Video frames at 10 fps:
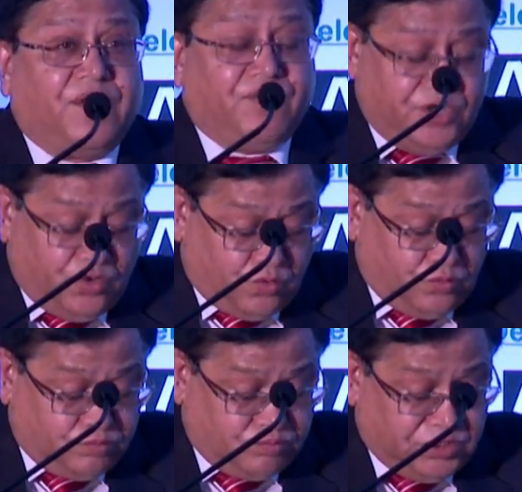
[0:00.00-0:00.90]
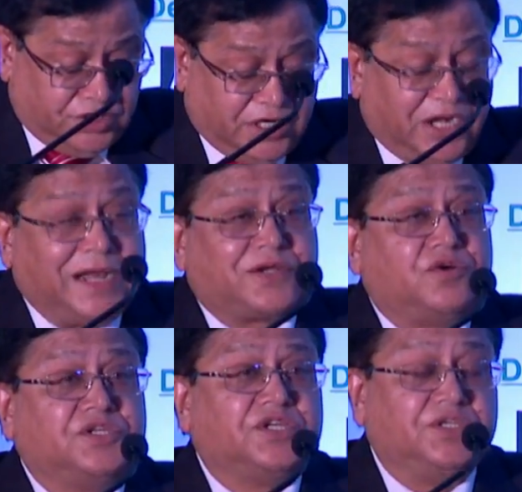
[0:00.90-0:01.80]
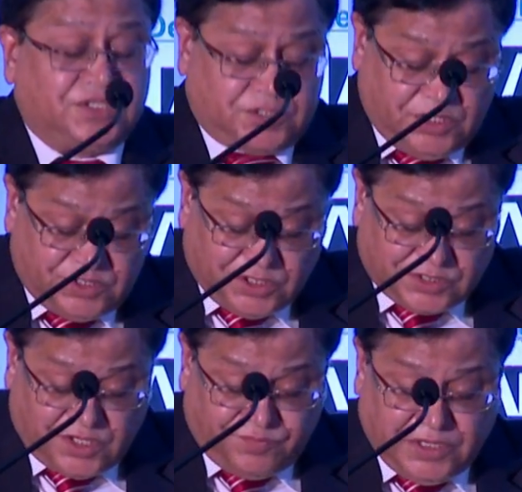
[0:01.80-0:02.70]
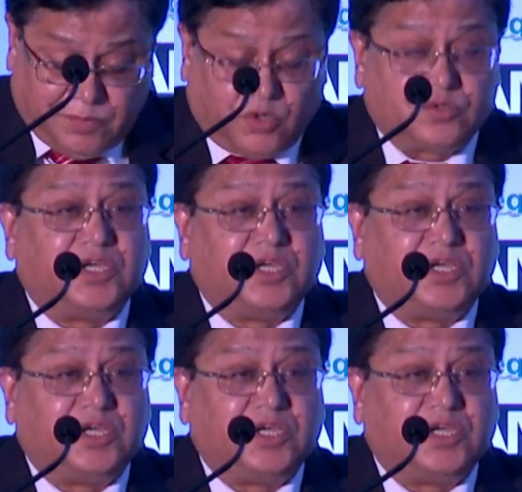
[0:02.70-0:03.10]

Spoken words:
revenue, Indian electronics industry is just giving about